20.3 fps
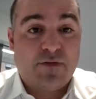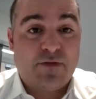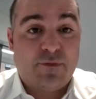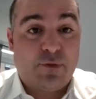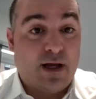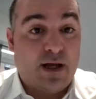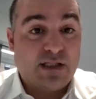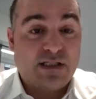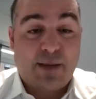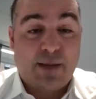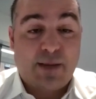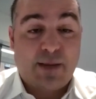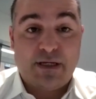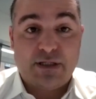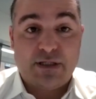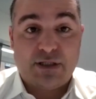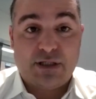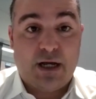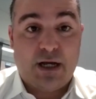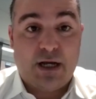So for us
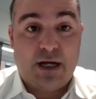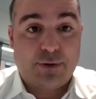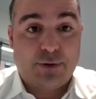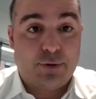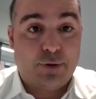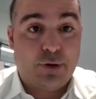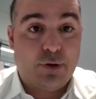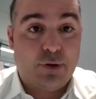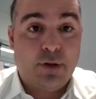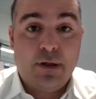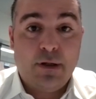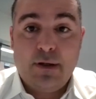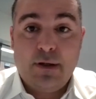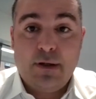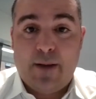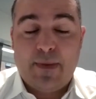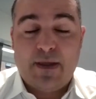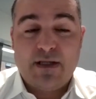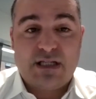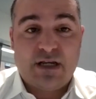coming into Shartru,
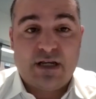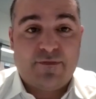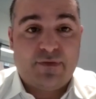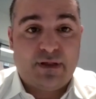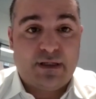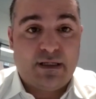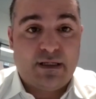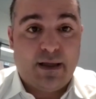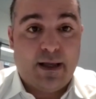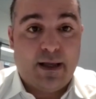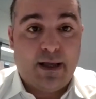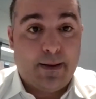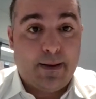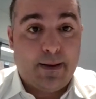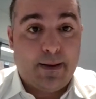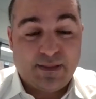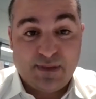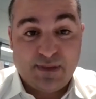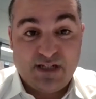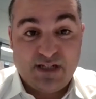there's definitely
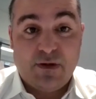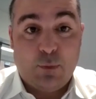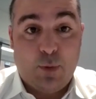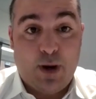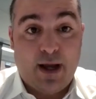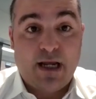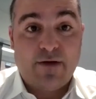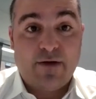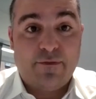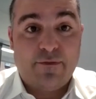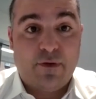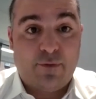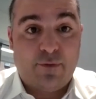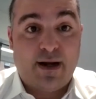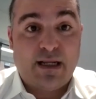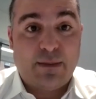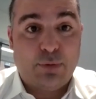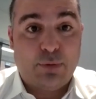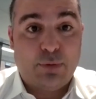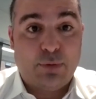a specific way of
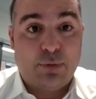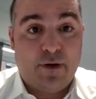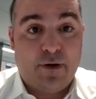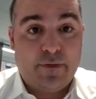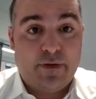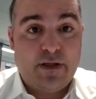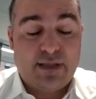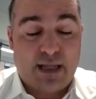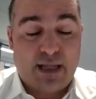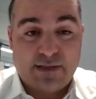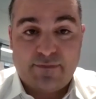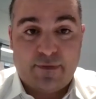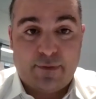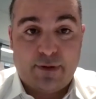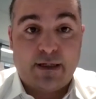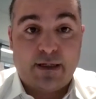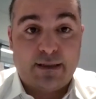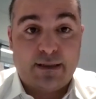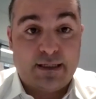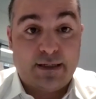running portfolios, and that's
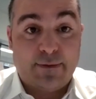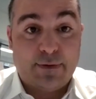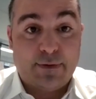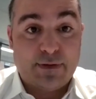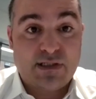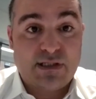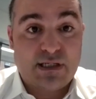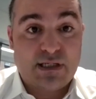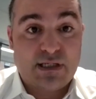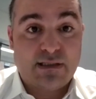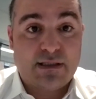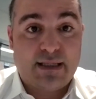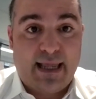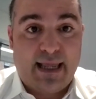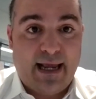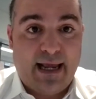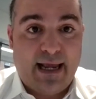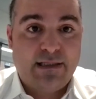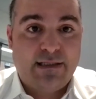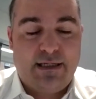very clear and distinct at
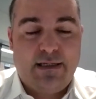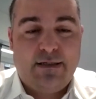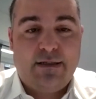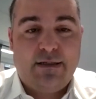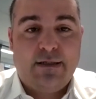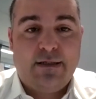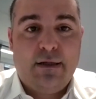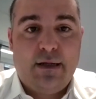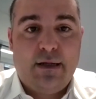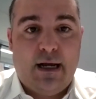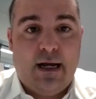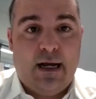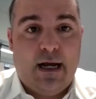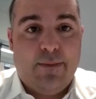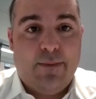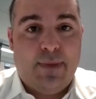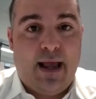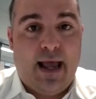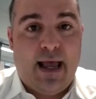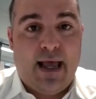the outset.
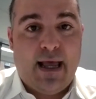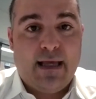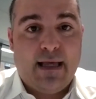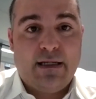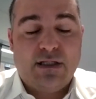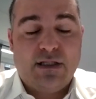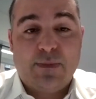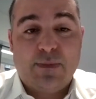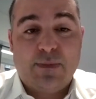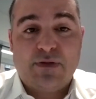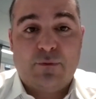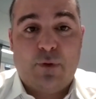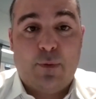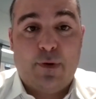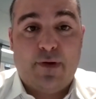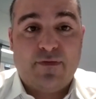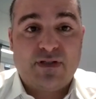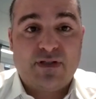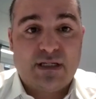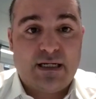And in terms of
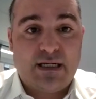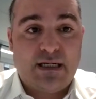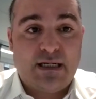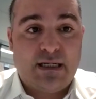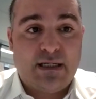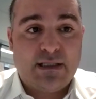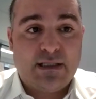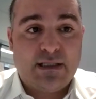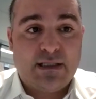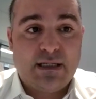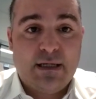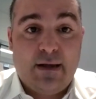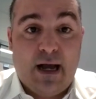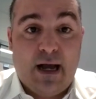what we've seen is